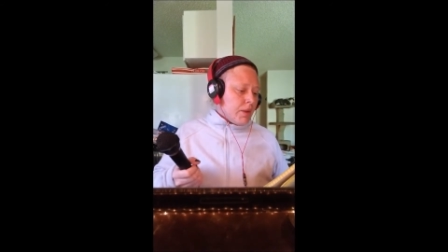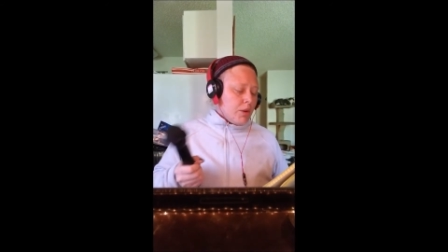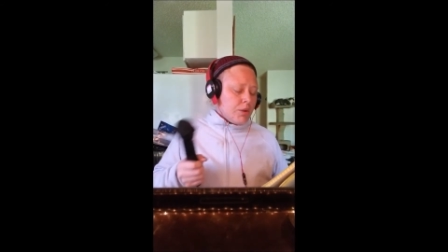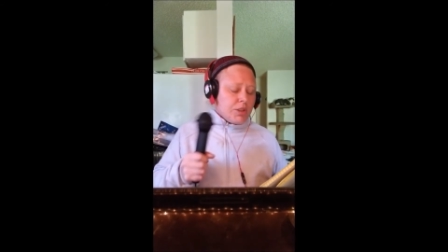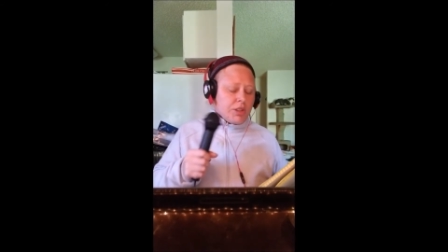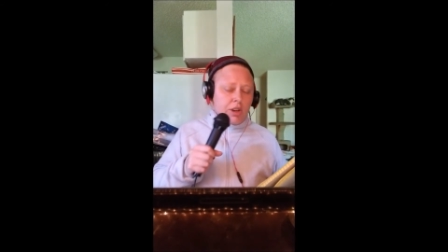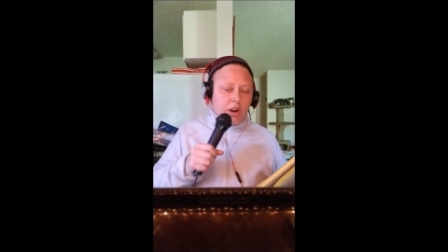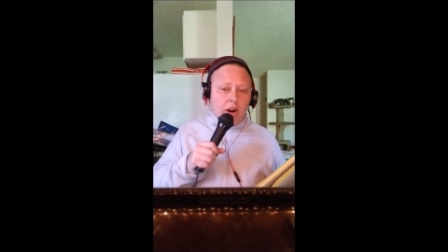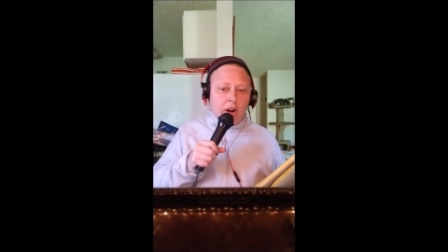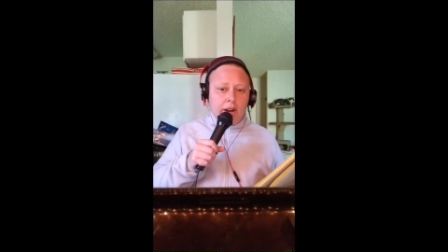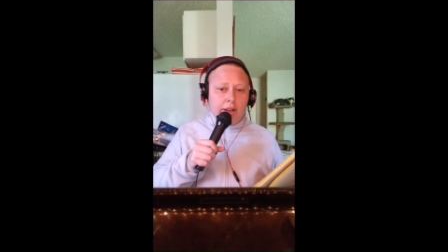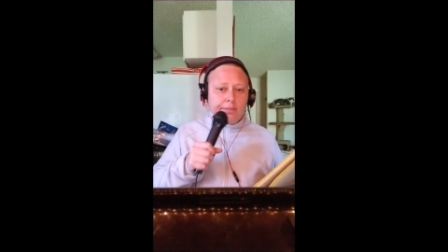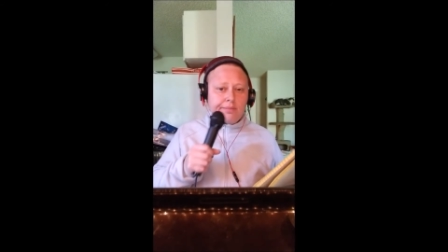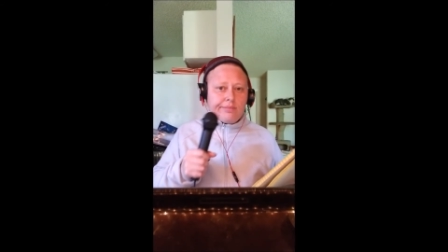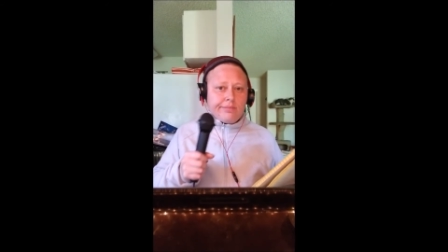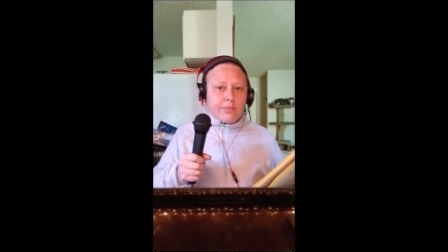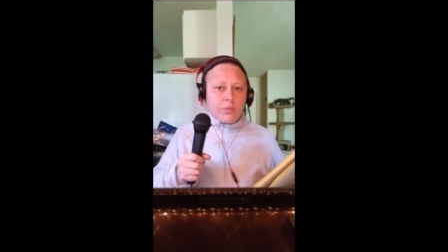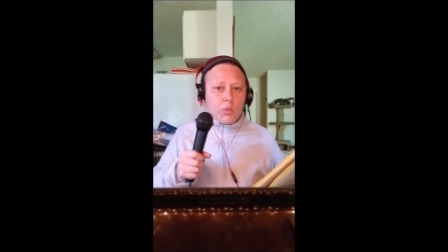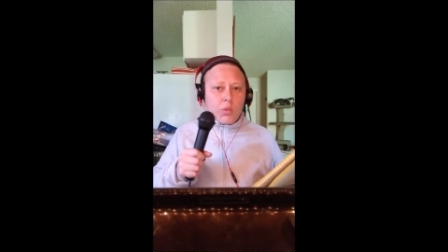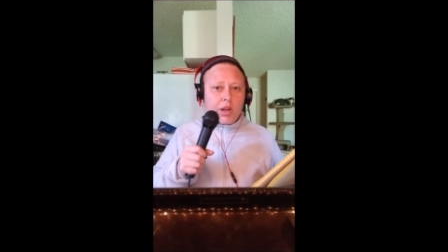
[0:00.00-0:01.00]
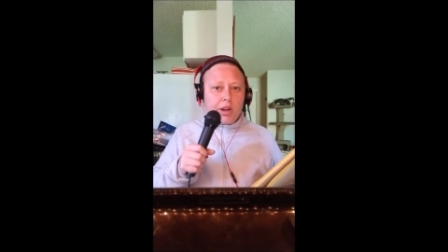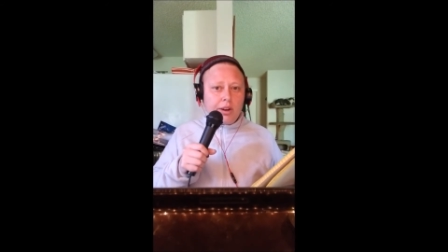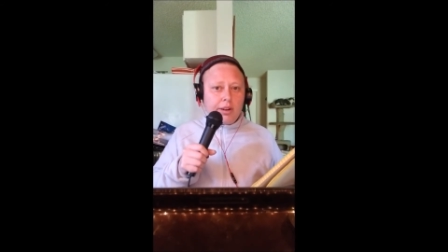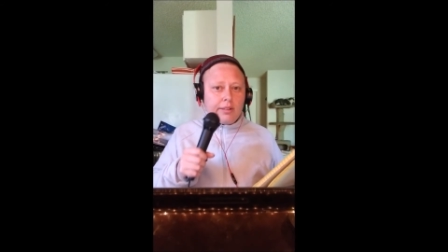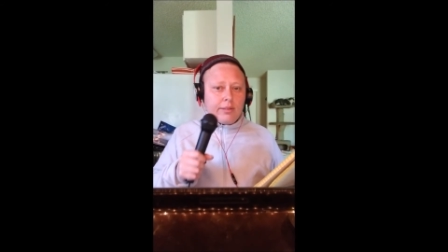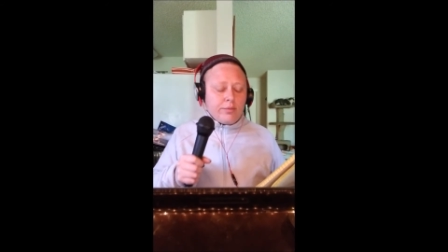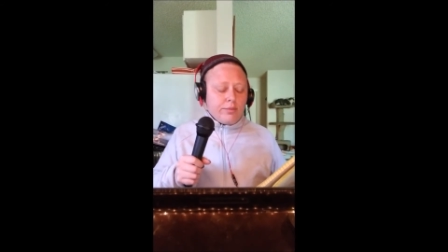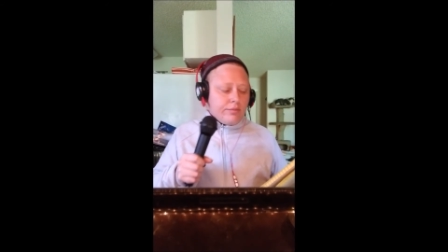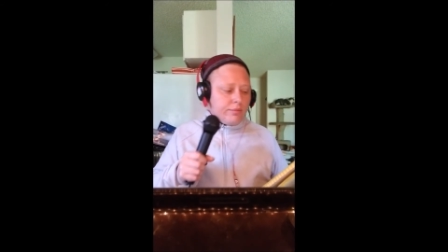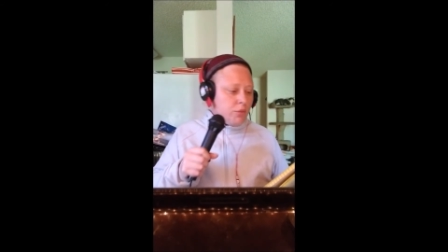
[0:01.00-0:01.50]
Sorry,
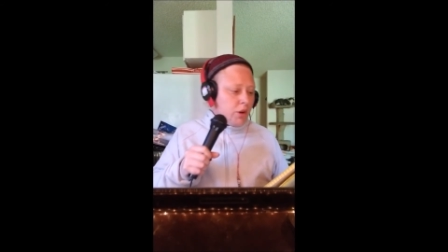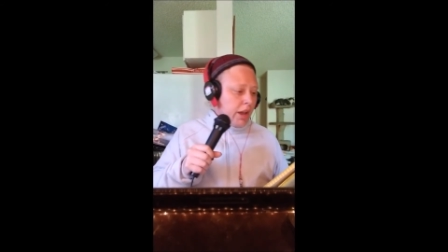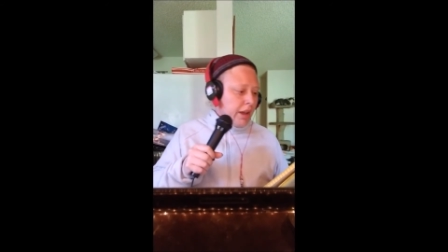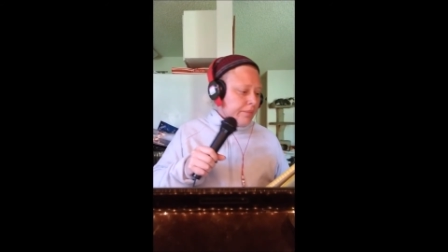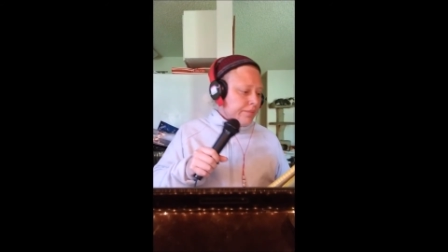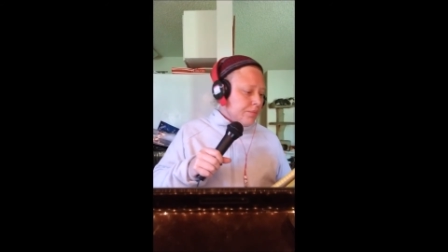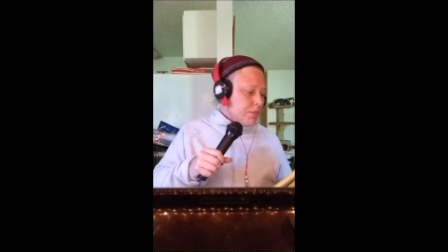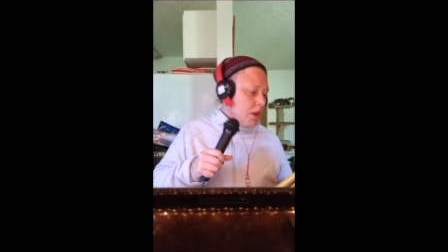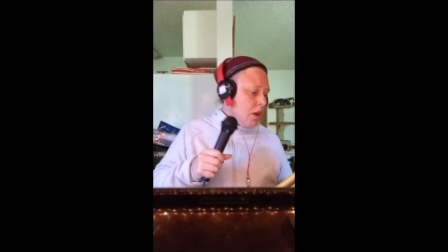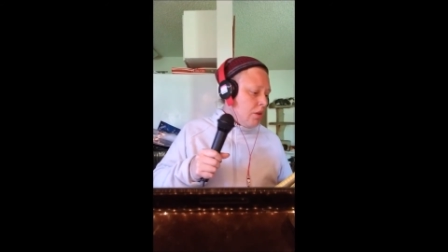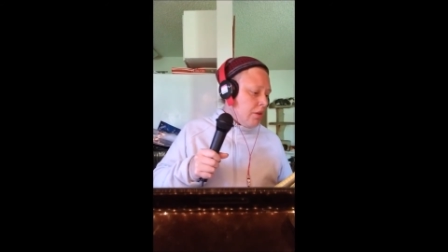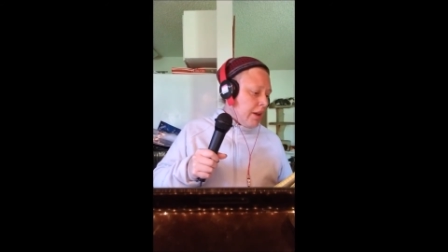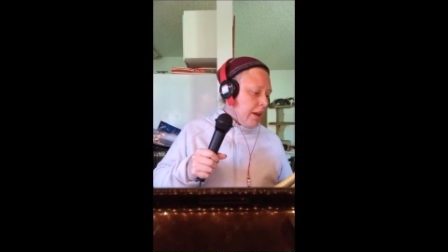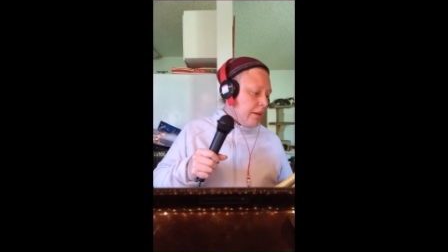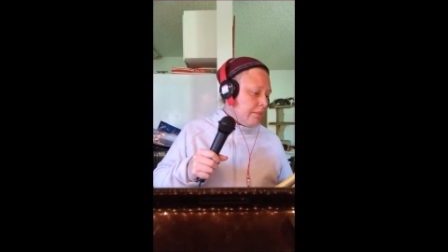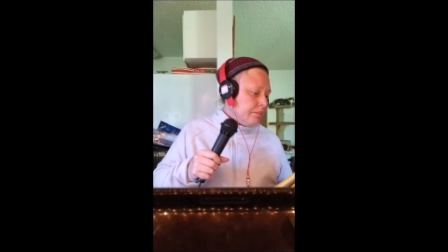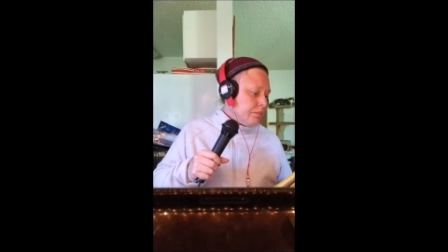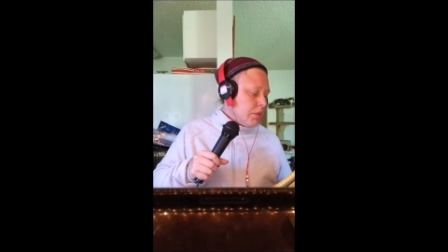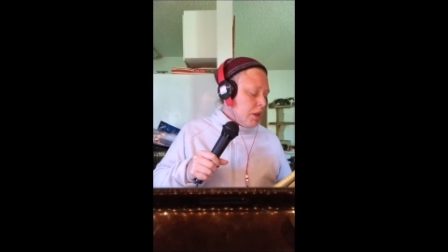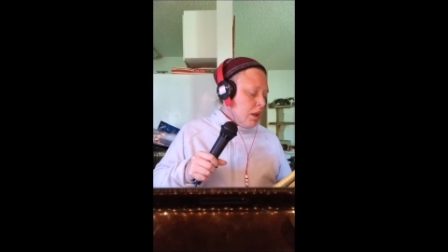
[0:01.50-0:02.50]
weird, right? Okay.